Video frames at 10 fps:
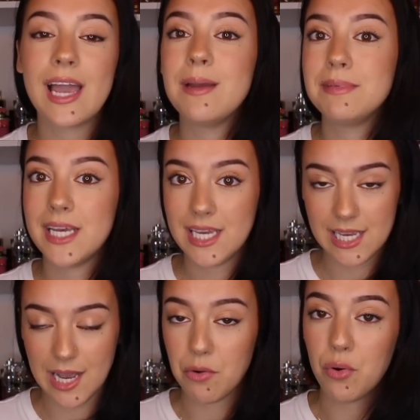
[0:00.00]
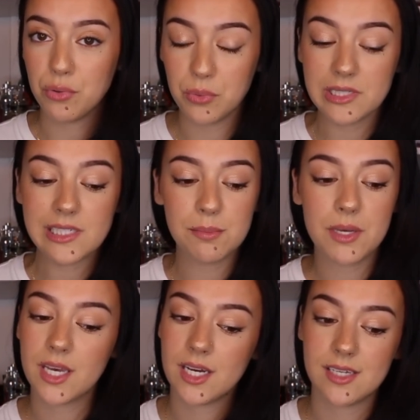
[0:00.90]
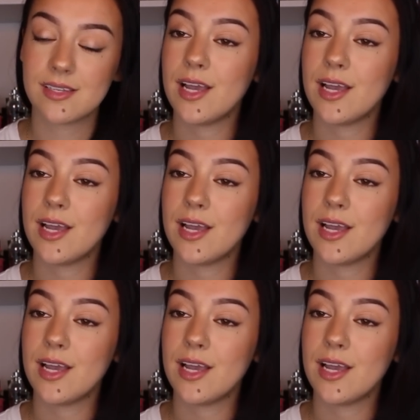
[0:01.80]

I am taking out old ones because